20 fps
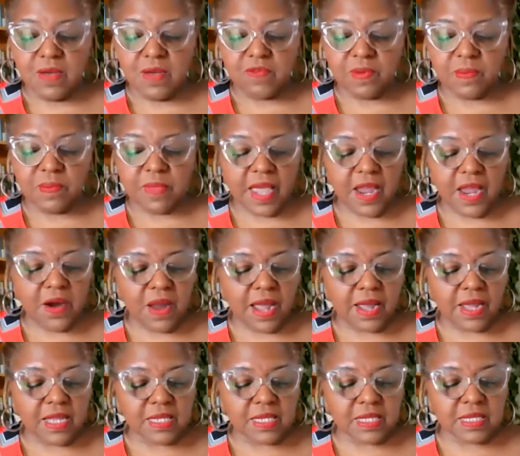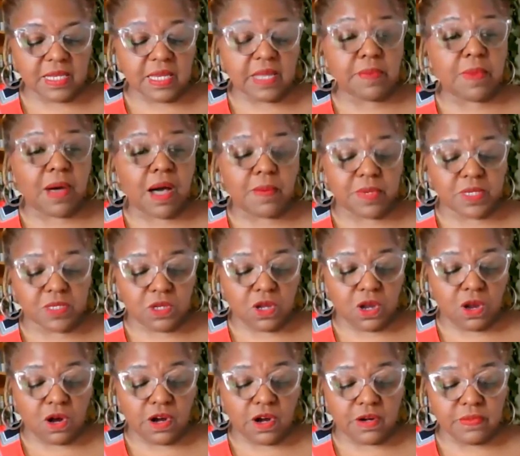From there, I could see Mama's
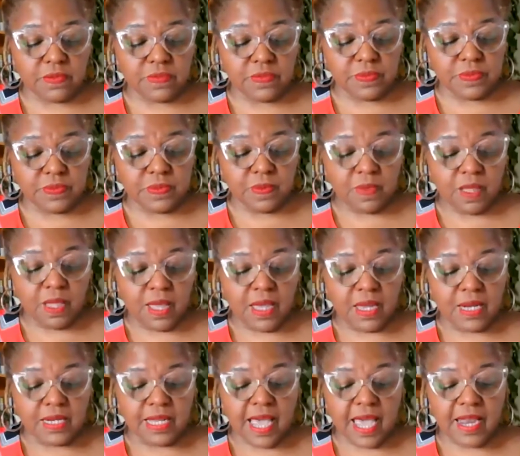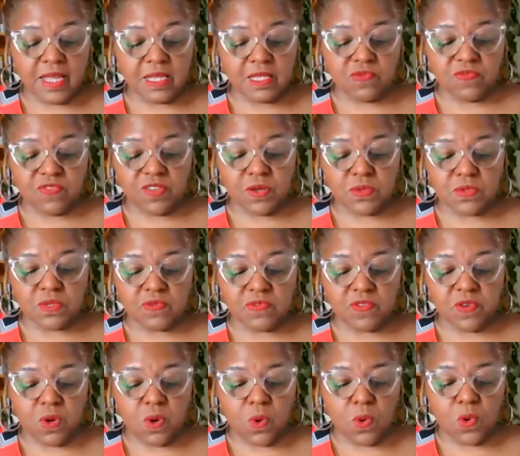garden, Daddy's fields of
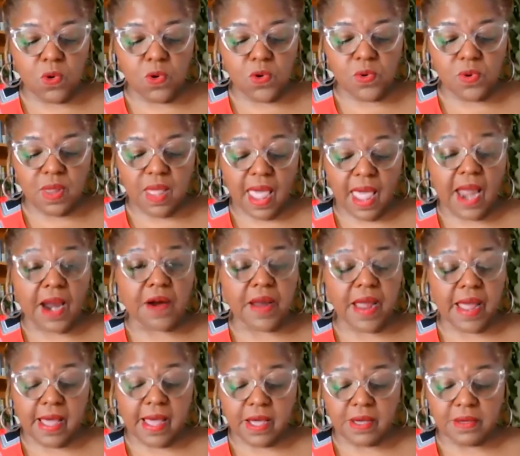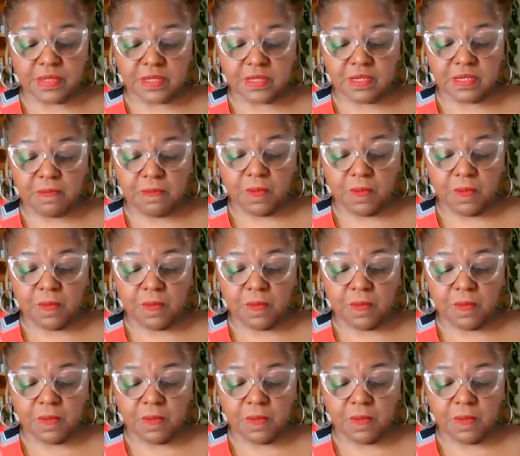corn, our house.